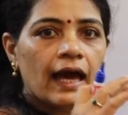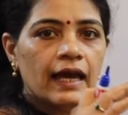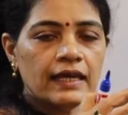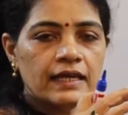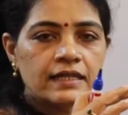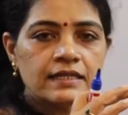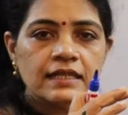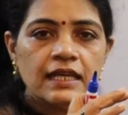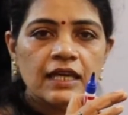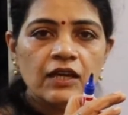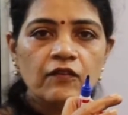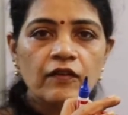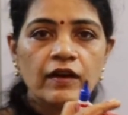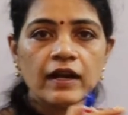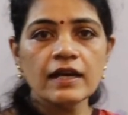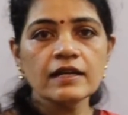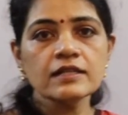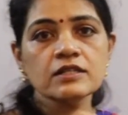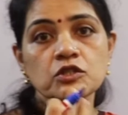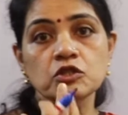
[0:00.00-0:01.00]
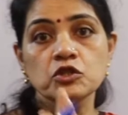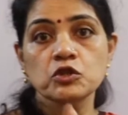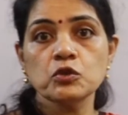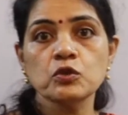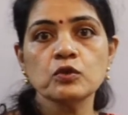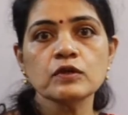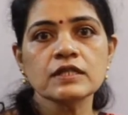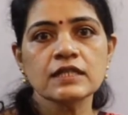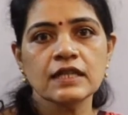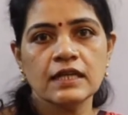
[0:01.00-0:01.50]
is given as
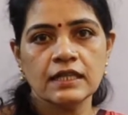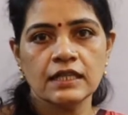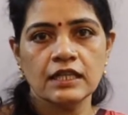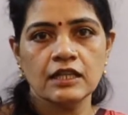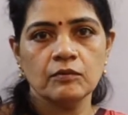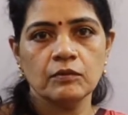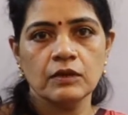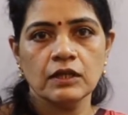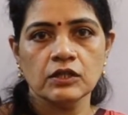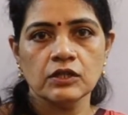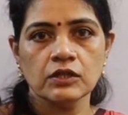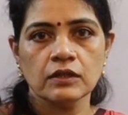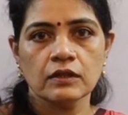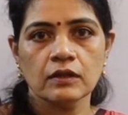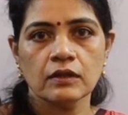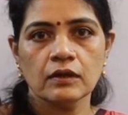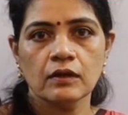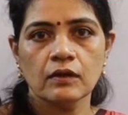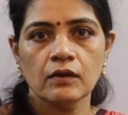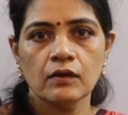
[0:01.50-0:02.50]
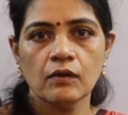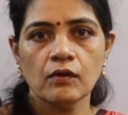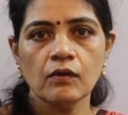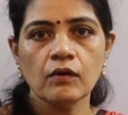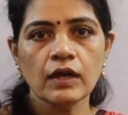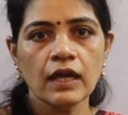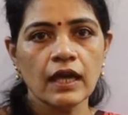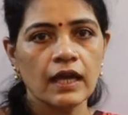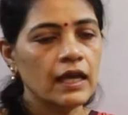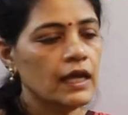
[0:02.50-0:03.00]
2 centimeter.
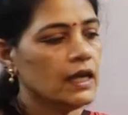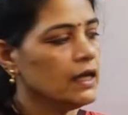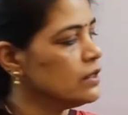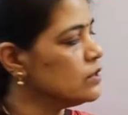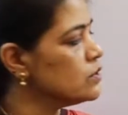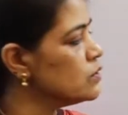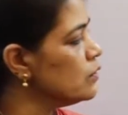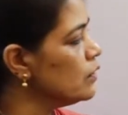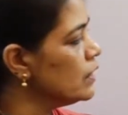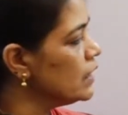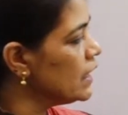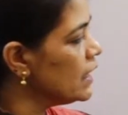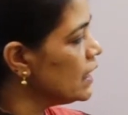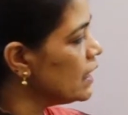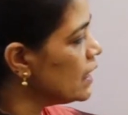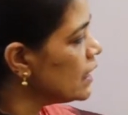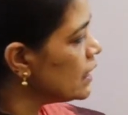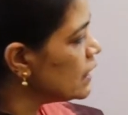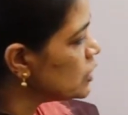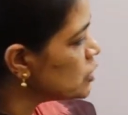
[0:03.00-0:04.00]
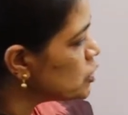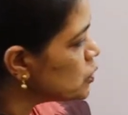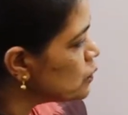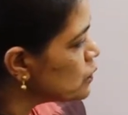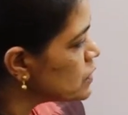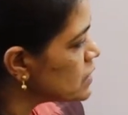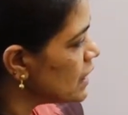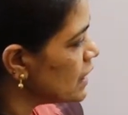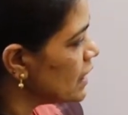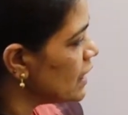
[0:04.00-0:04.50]
Okay, so here
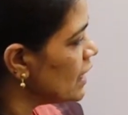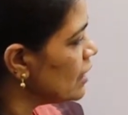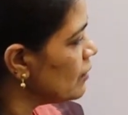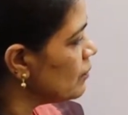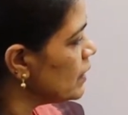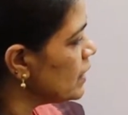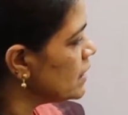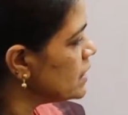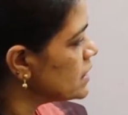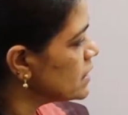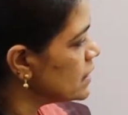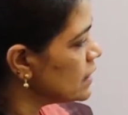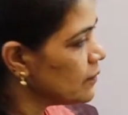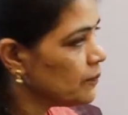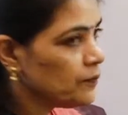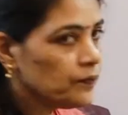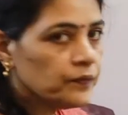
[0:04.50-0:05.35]
2 centimeter